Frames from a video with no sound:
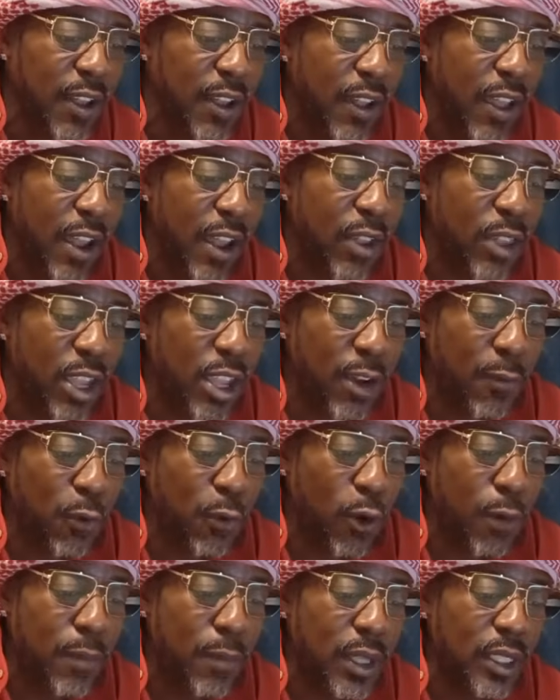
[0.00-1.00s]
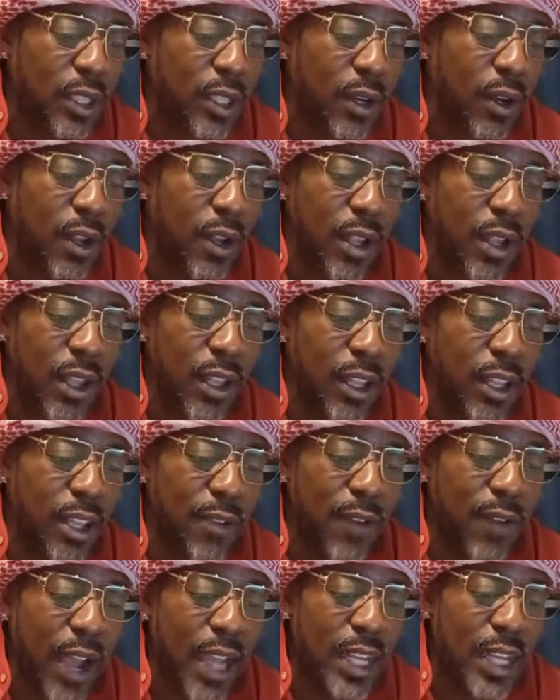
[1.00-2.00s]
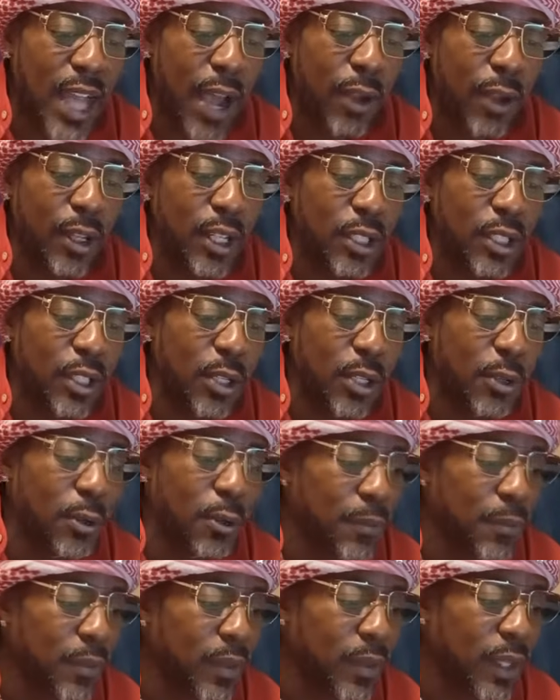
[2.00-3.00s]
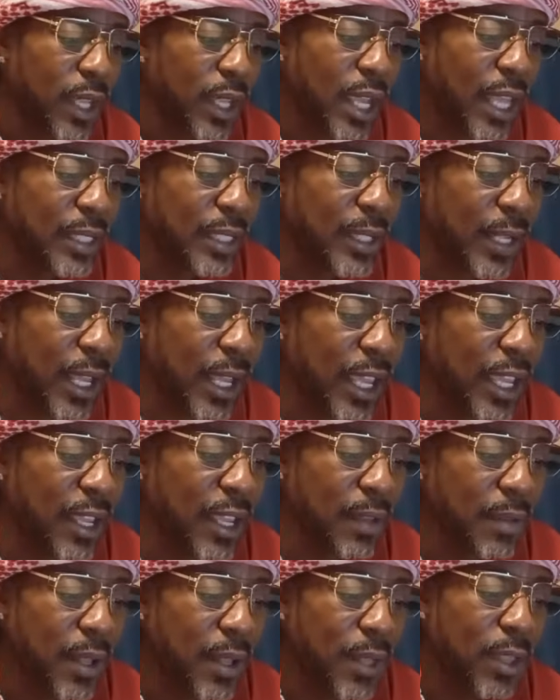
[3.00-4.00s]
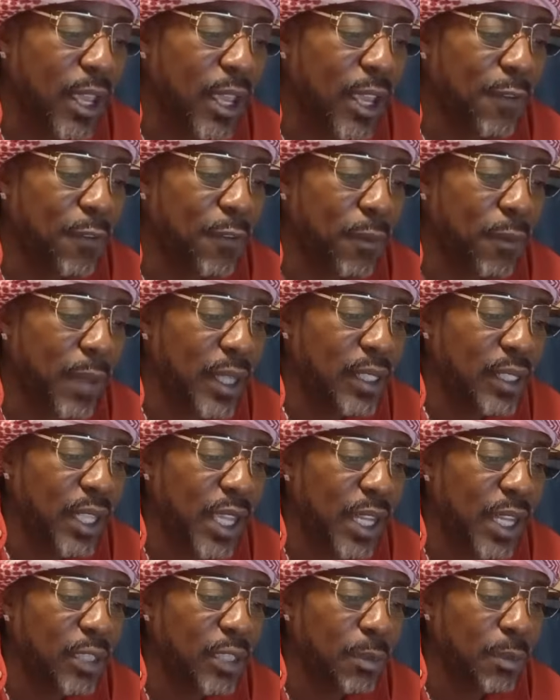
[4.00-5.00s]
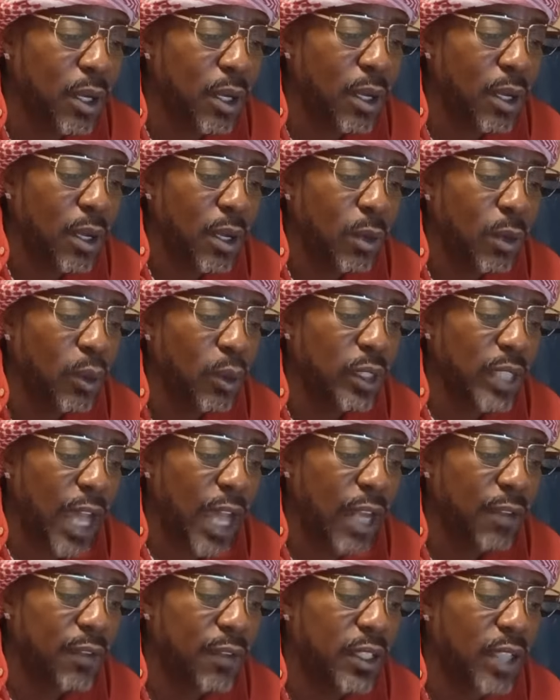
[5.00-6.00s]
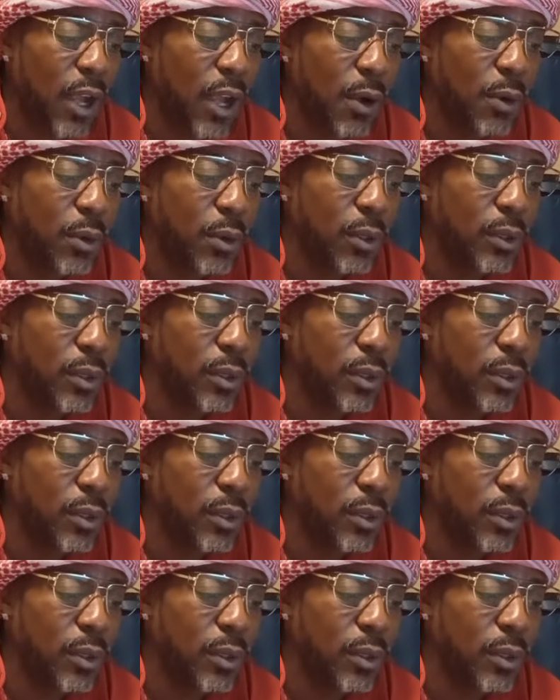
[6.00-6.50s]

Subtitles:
And therefore, Mr. Levi Downey, too, has claimed the information in his book was not of his own.